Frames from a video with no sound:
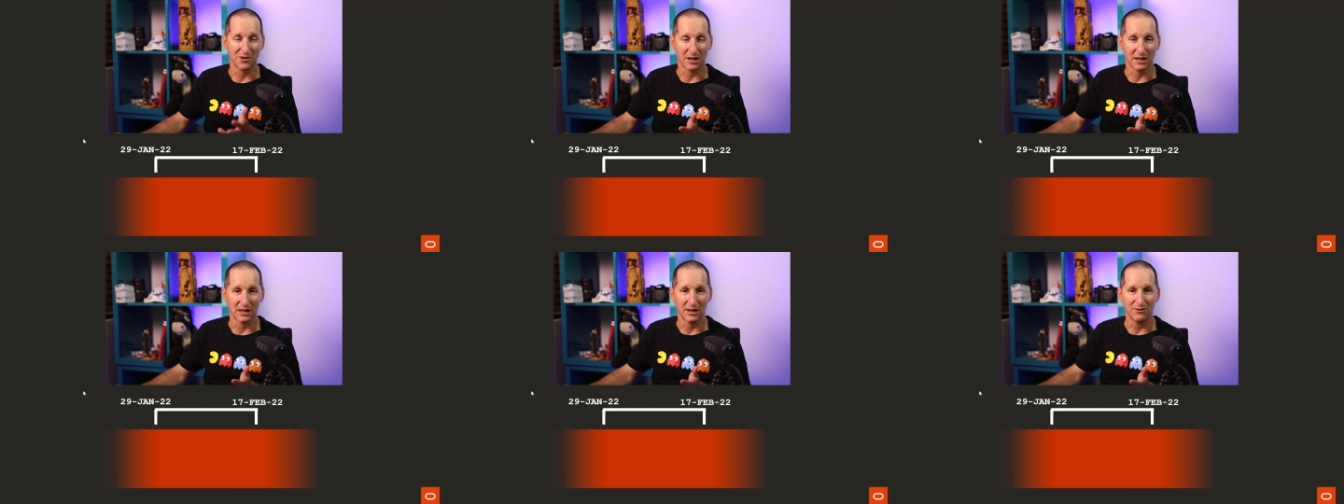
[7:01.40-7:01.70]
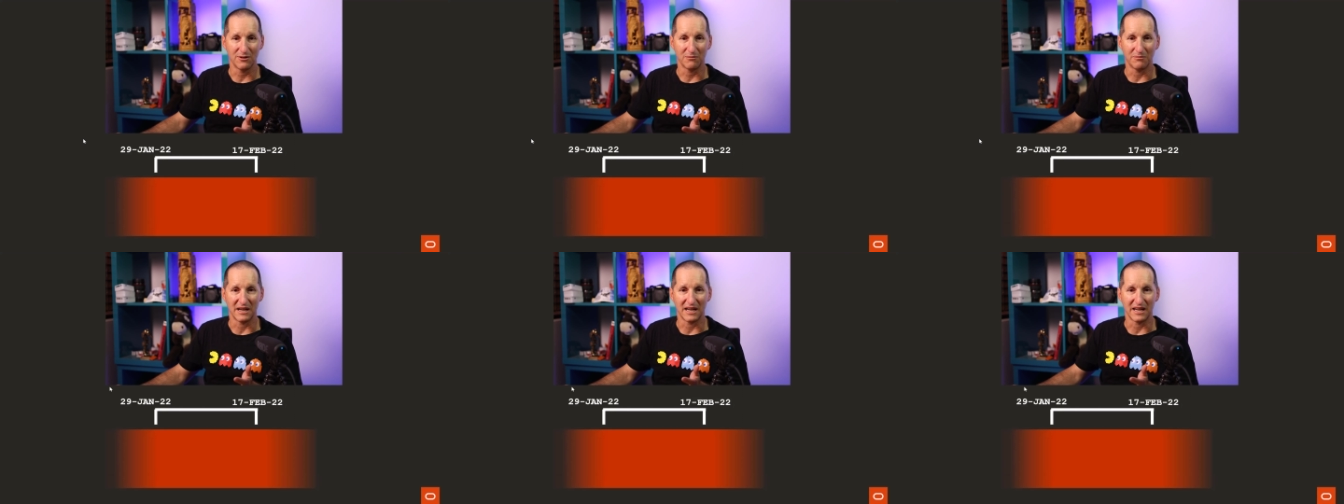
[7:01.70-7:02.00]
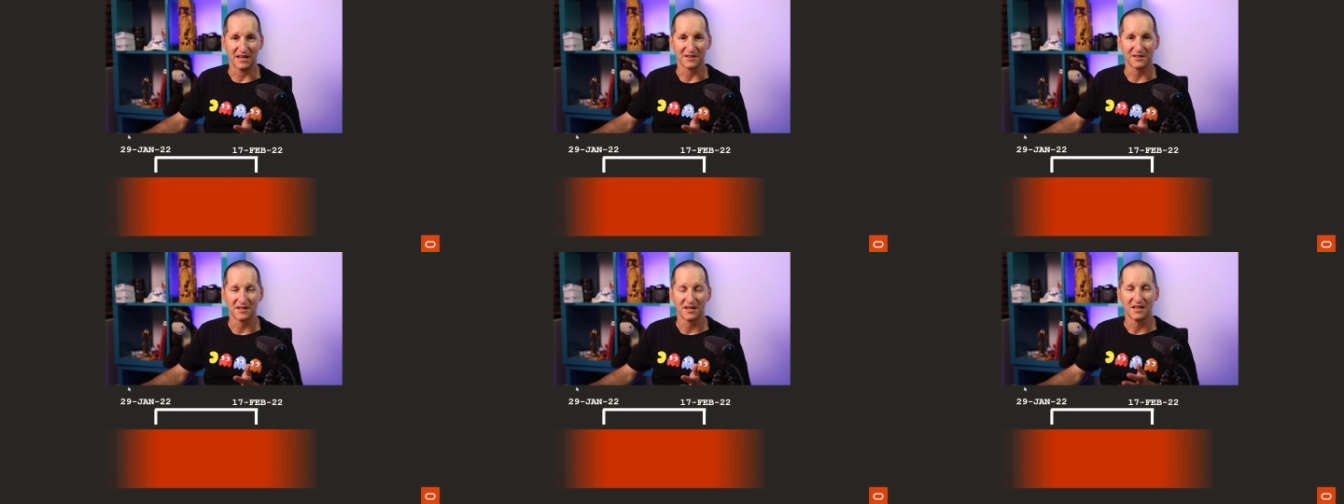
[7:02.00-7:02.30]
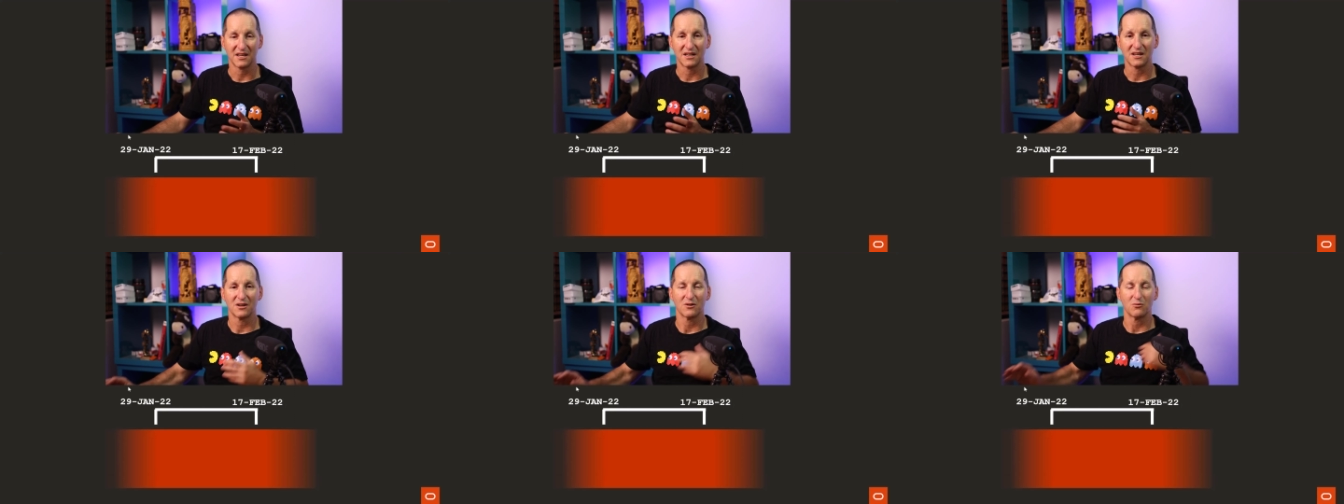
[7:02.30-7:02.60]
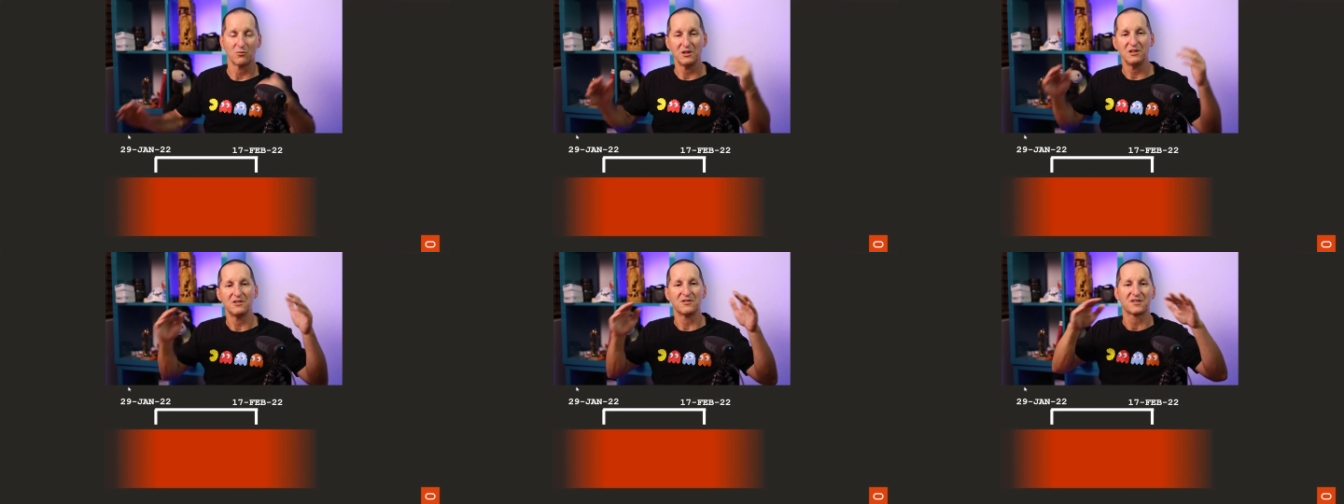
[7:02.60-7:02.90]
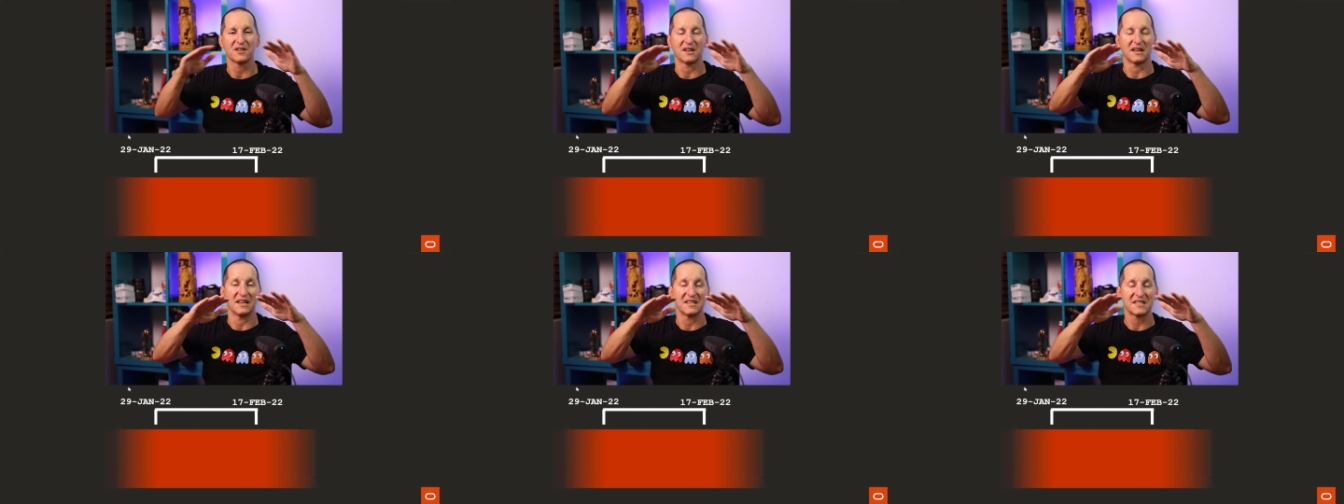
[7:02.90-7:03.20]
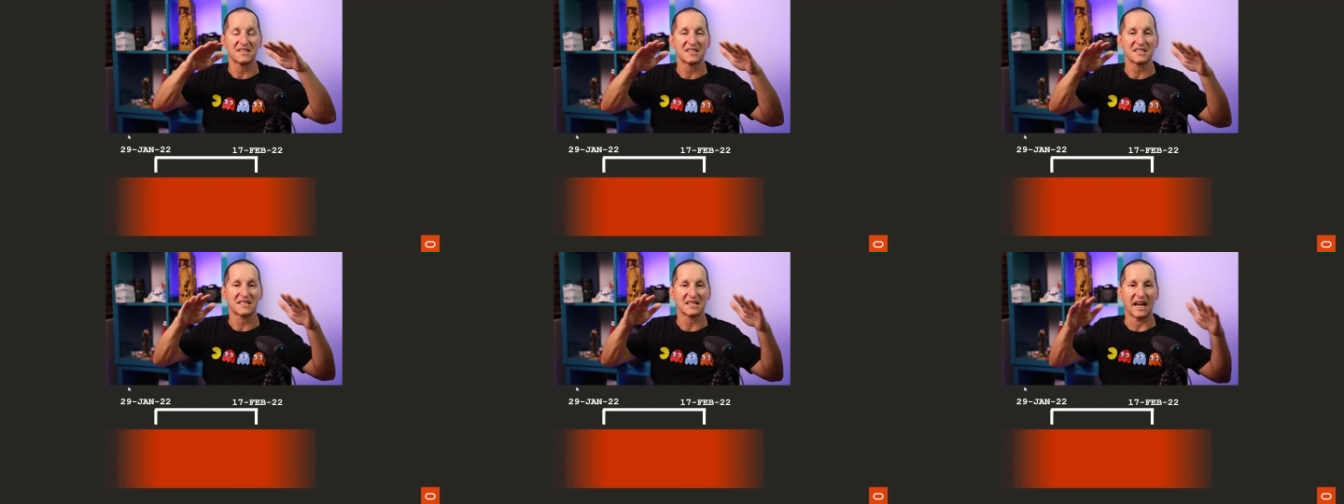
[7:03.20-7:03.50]
lower bound, we use a
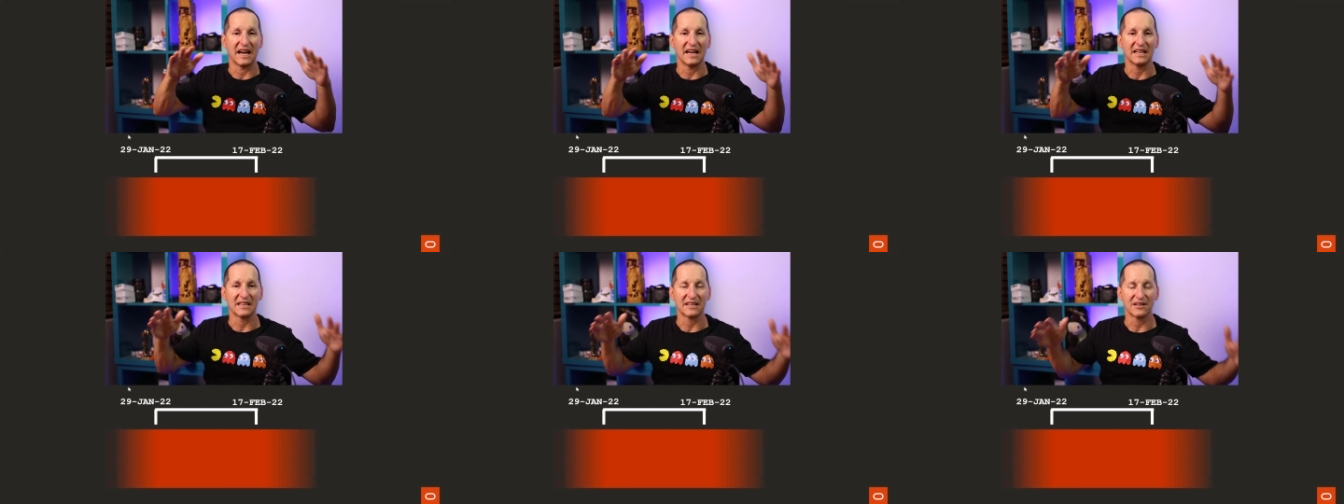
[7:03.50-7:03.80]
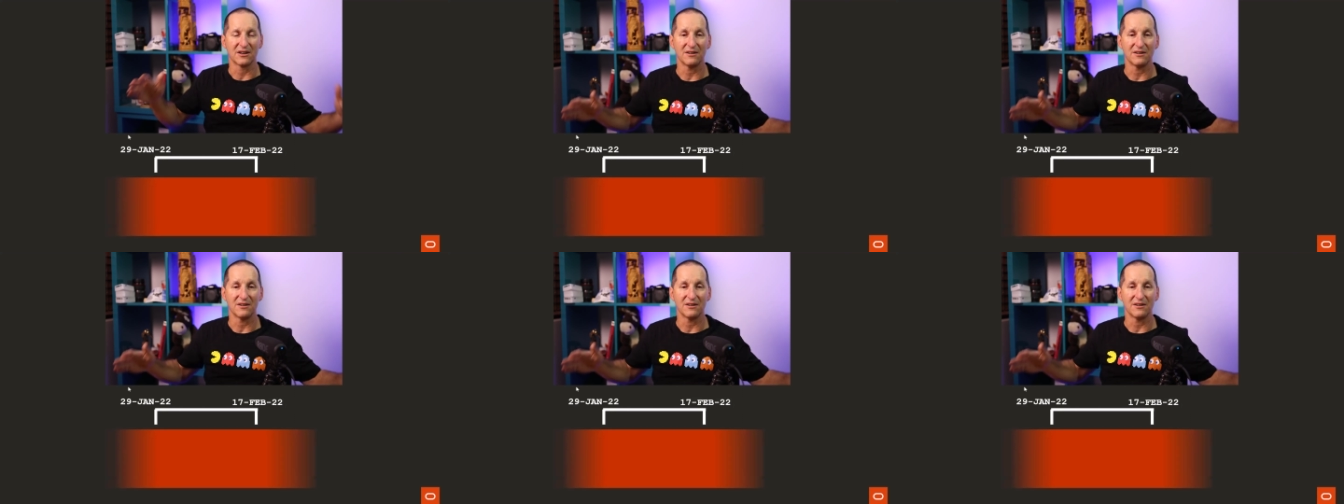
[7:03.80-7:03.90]
scaling